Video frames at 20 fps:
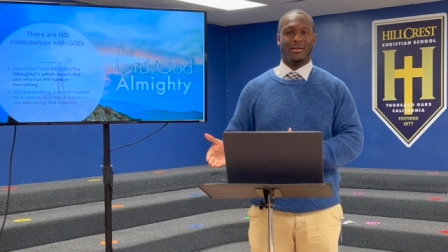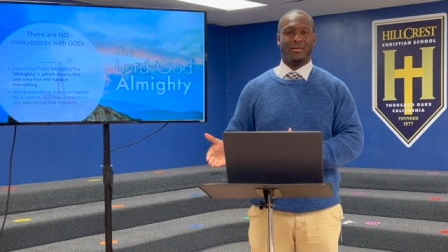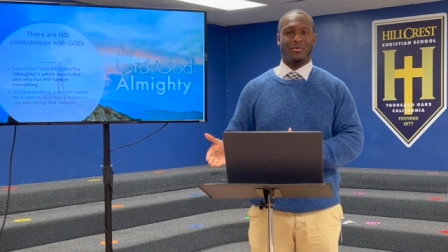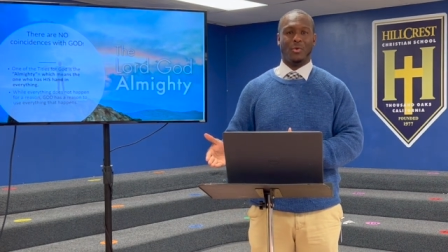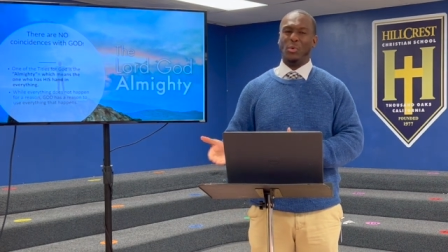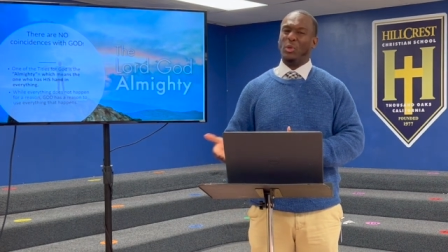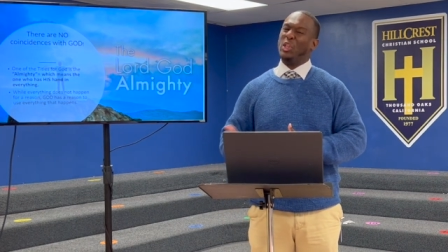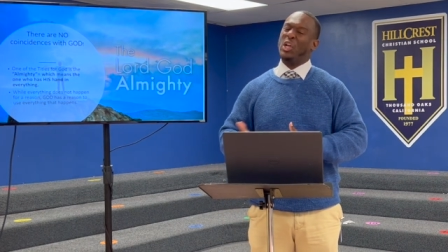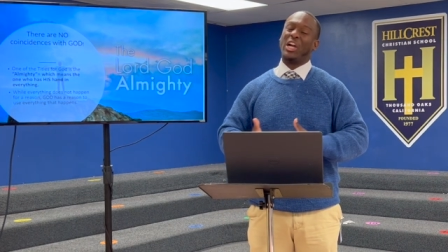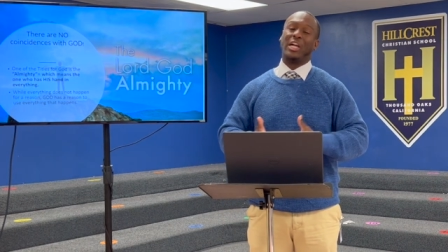When
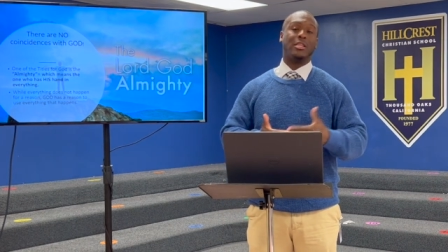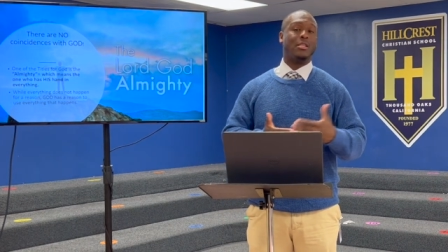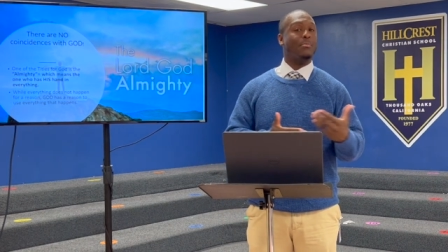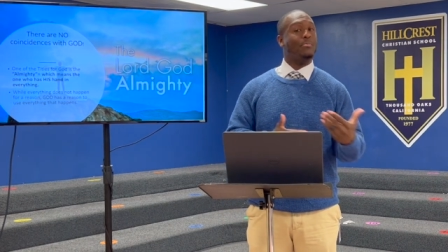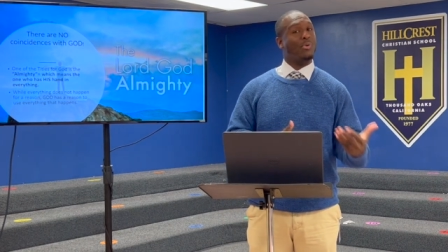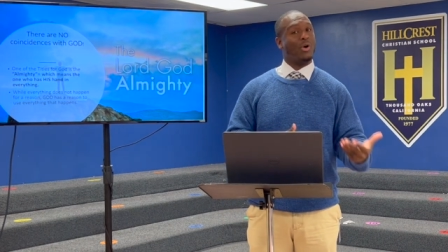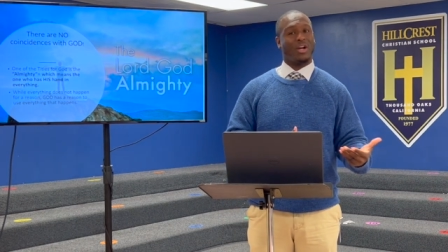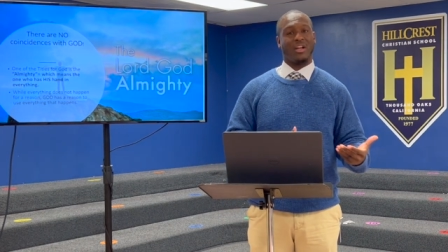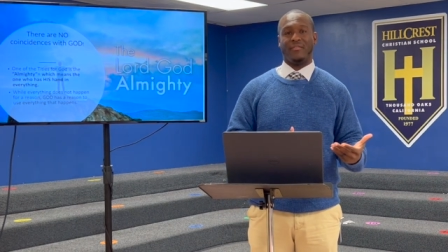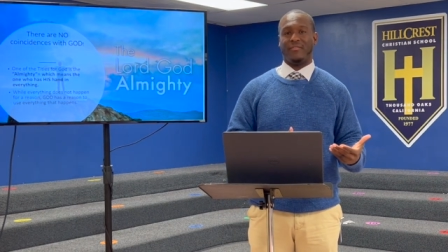we look at the
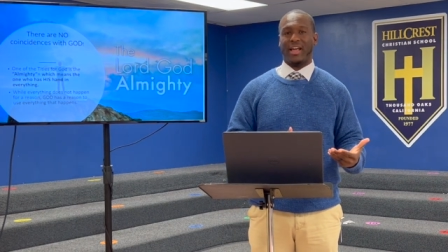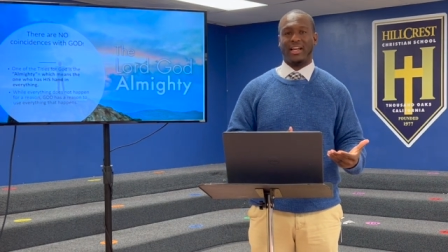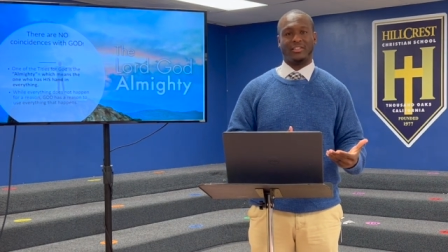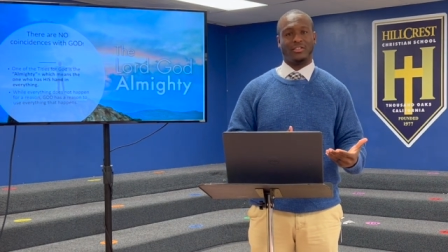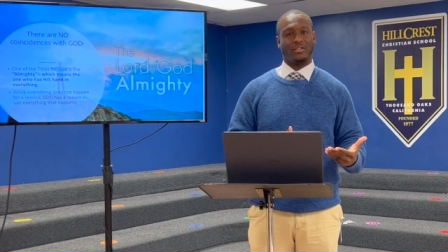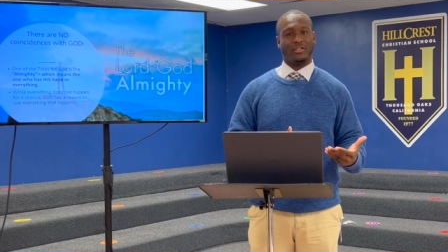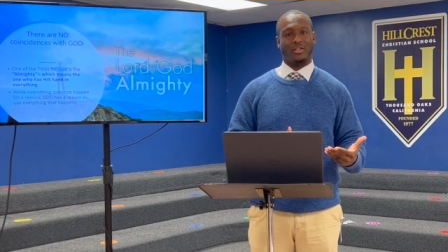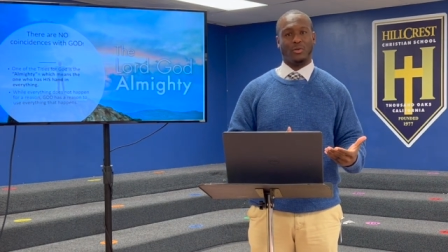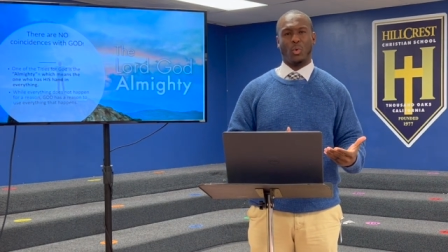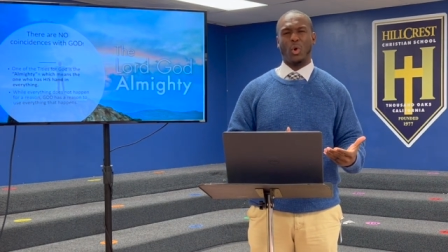book of
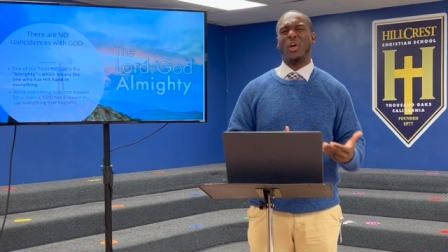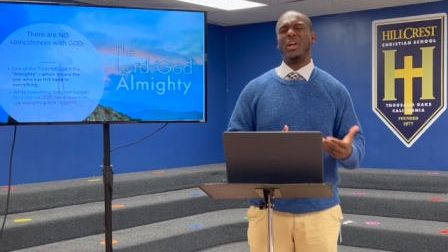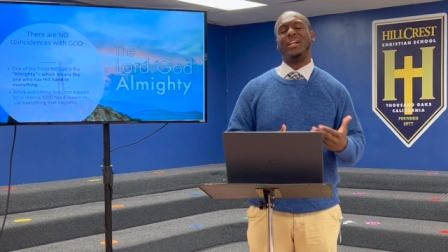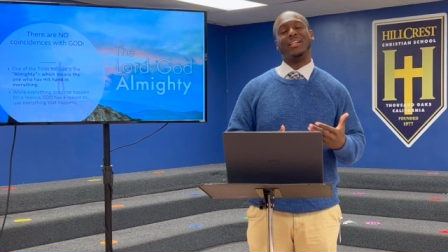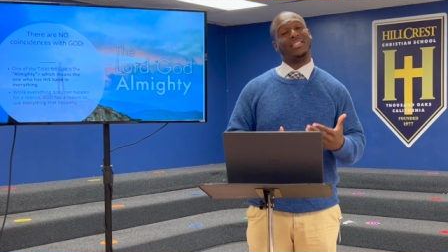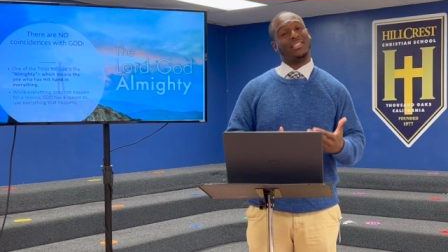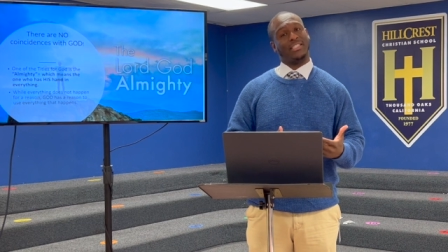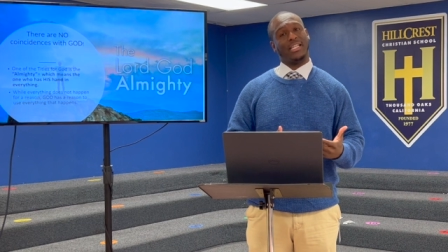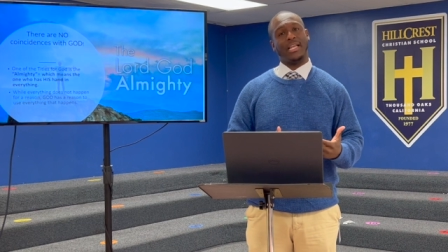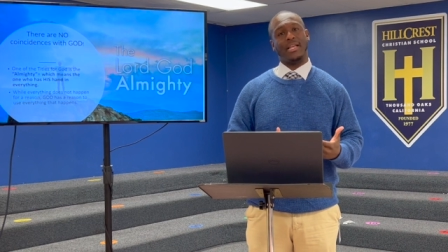Esther, we're going to
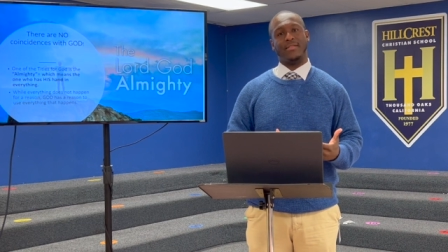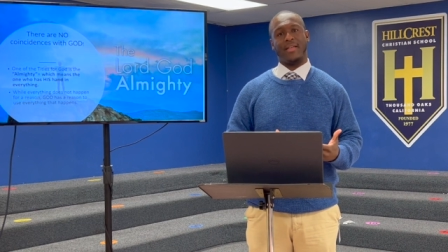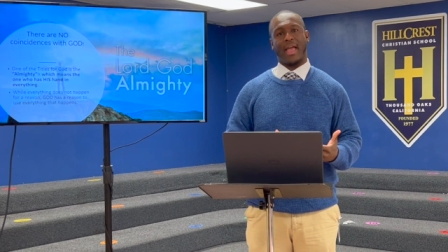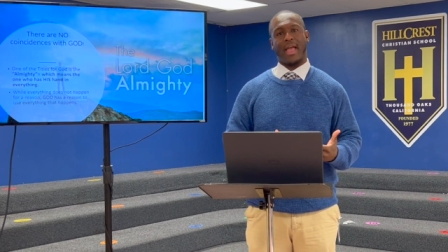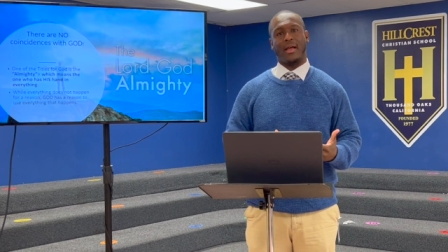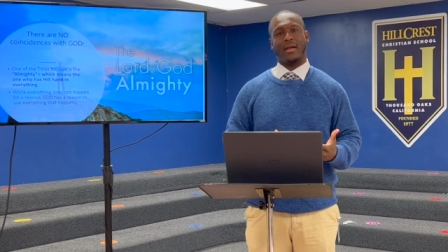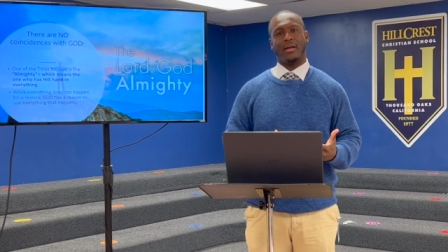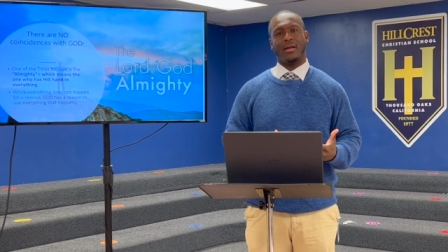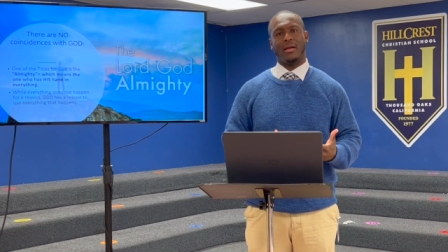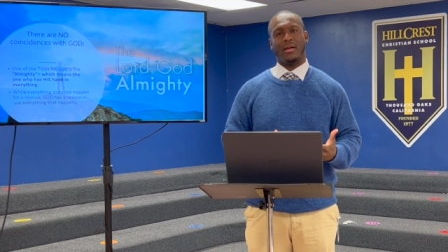see
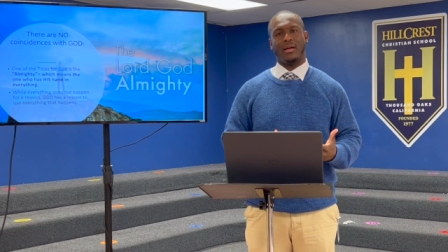that